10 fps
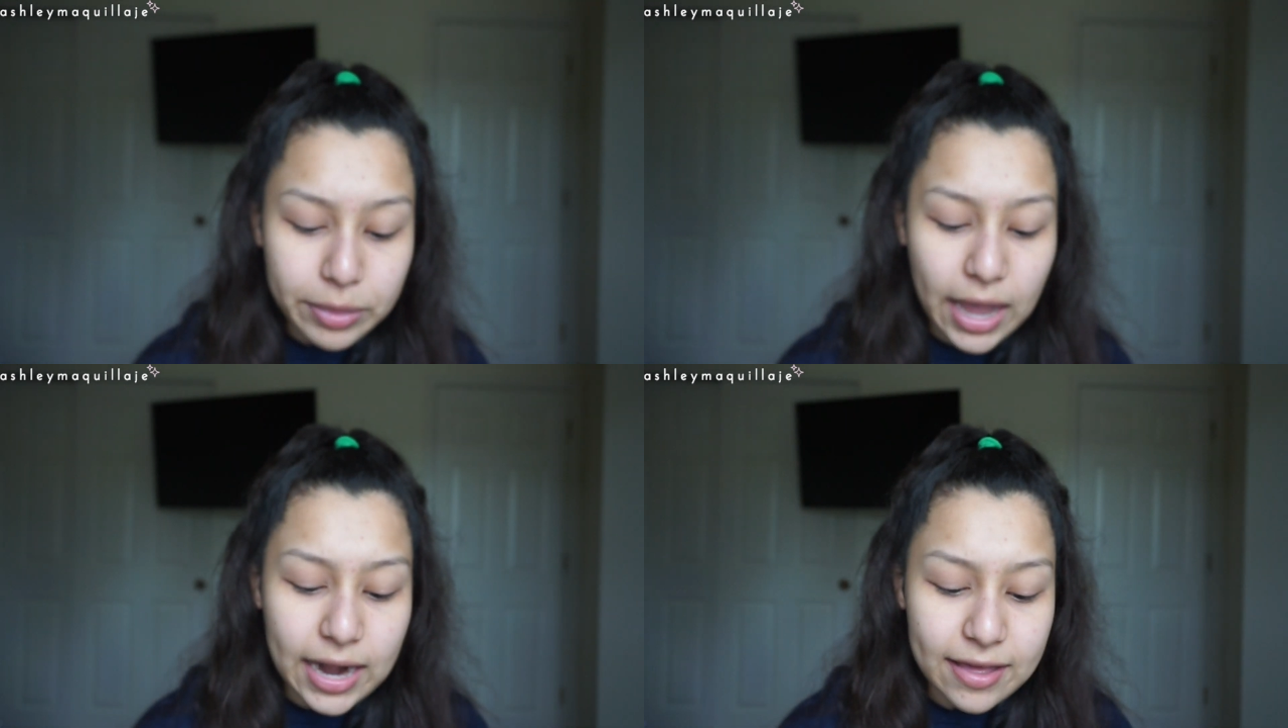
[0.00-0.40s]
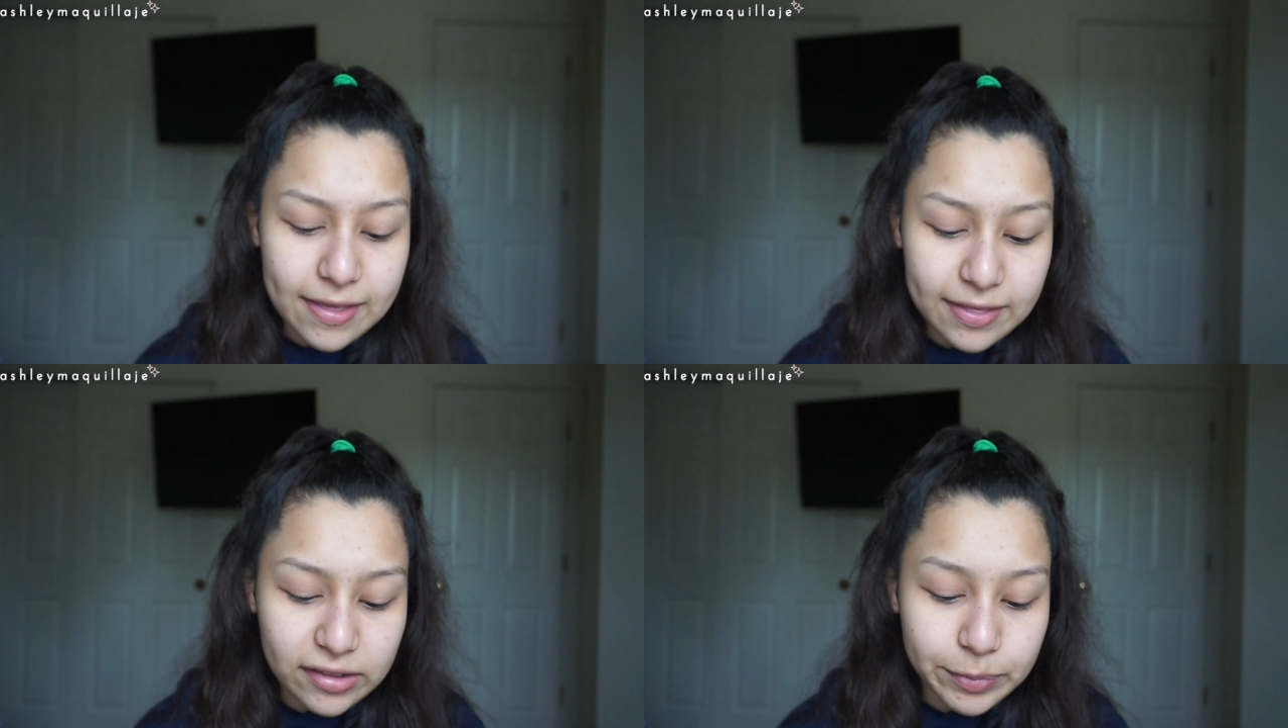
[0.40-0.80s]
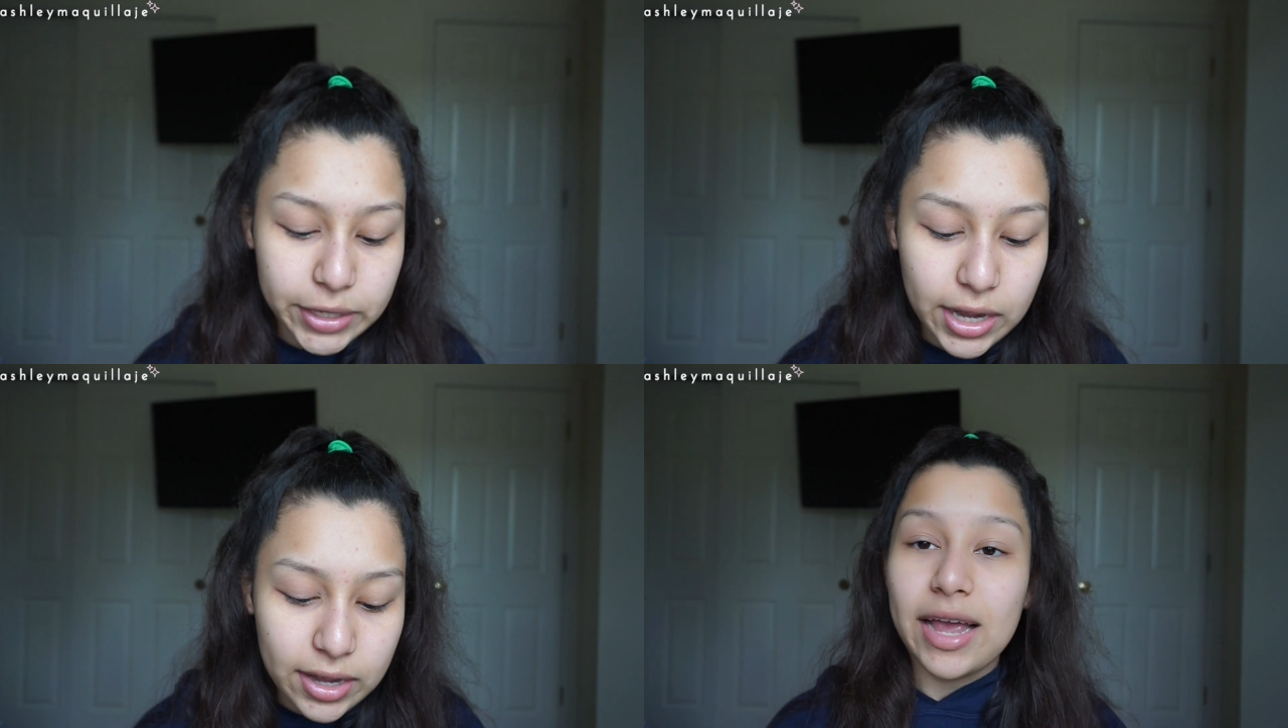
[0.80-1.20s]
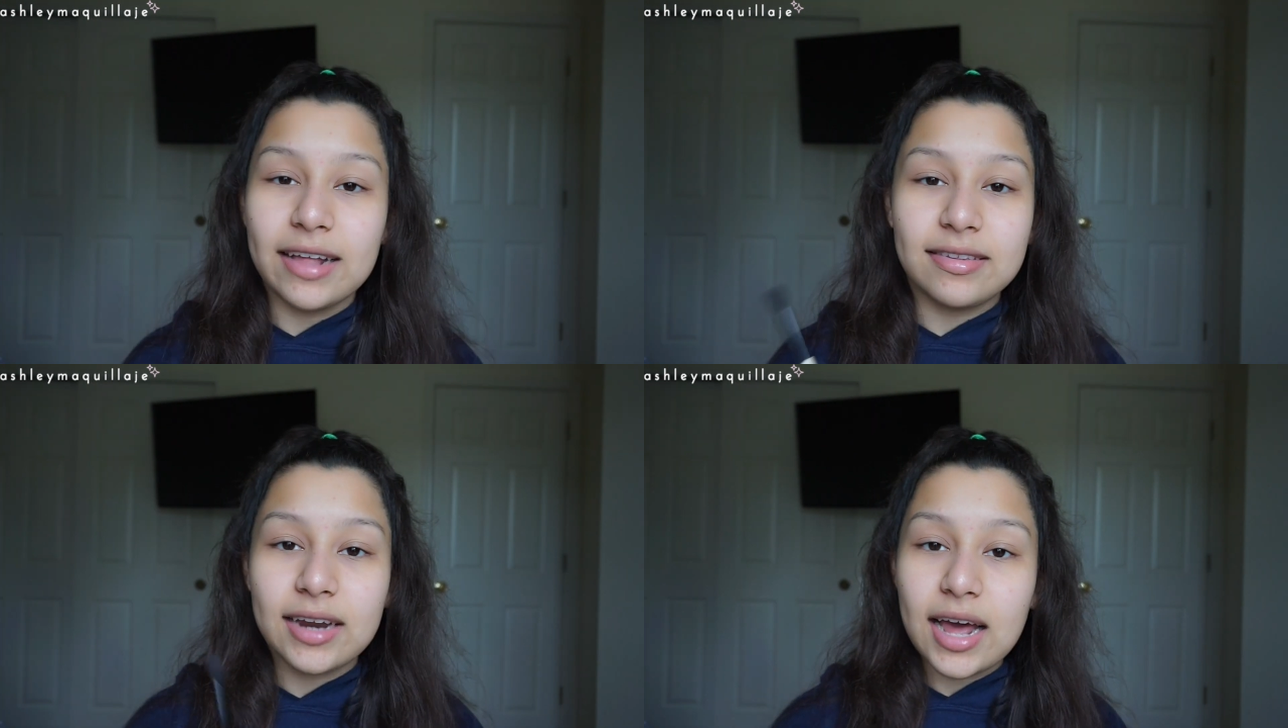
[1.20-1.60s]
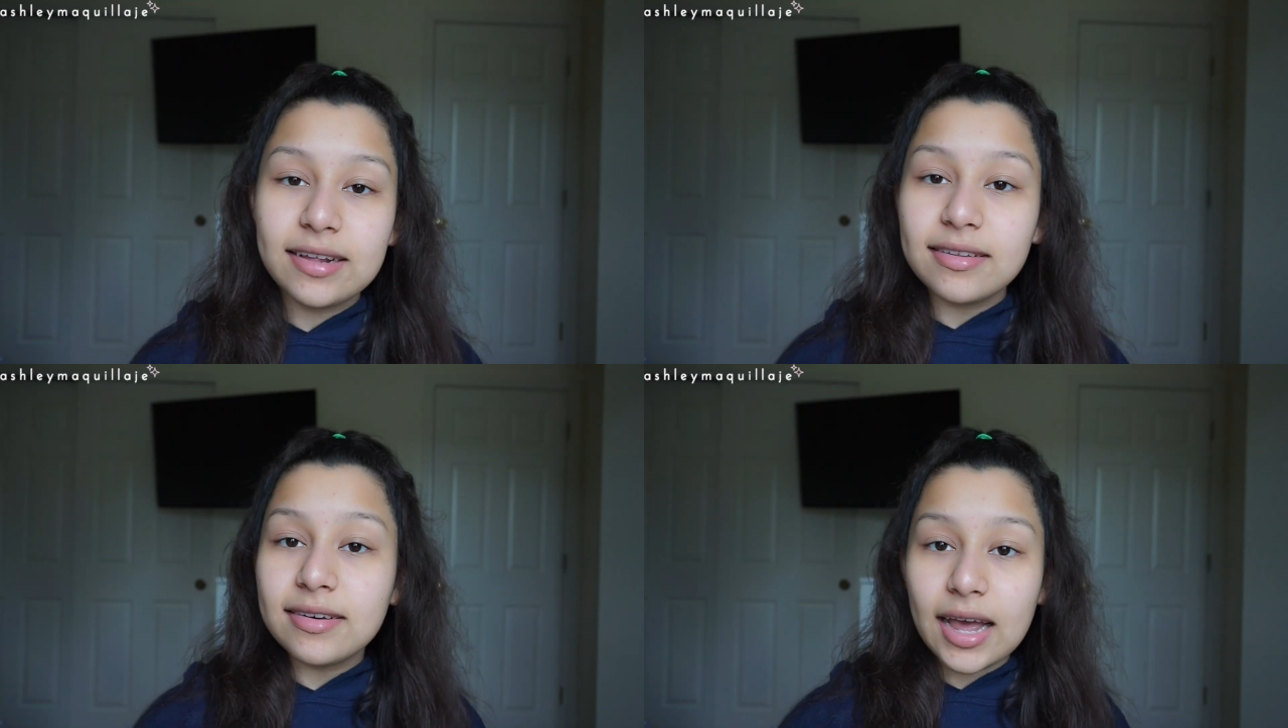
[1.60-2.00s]
And I think that's because it's not
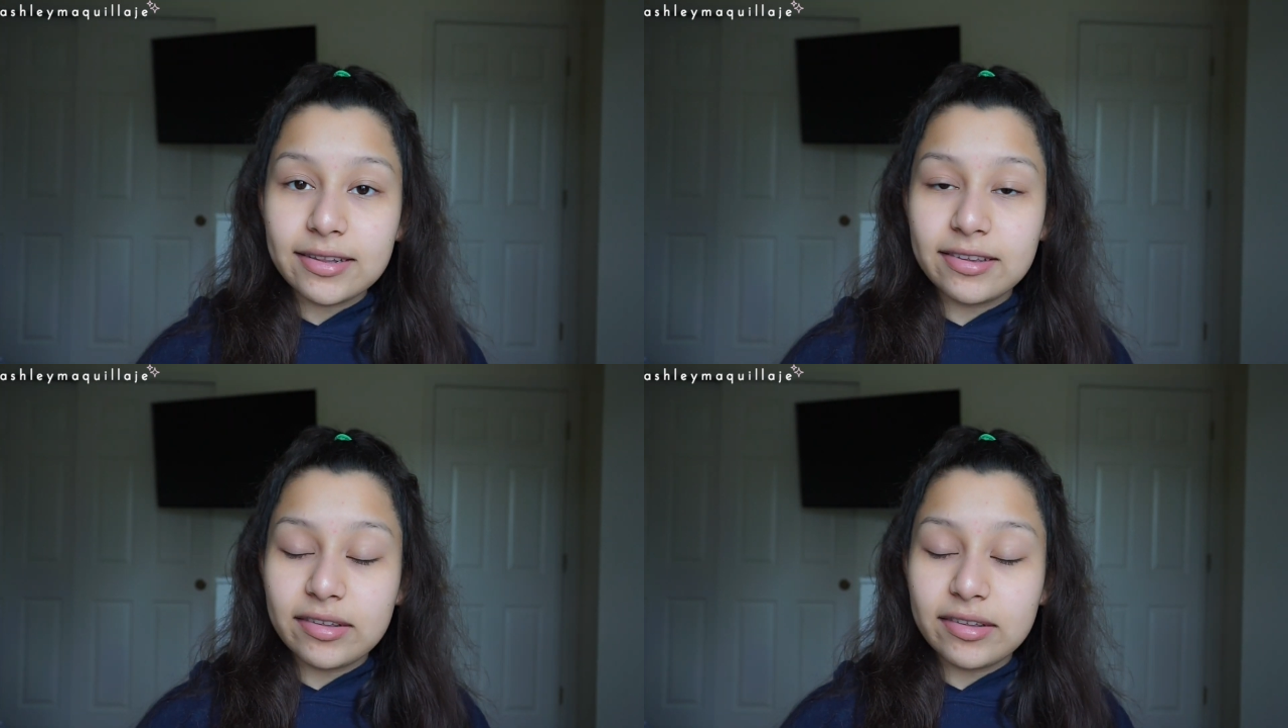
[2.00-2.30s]
as dense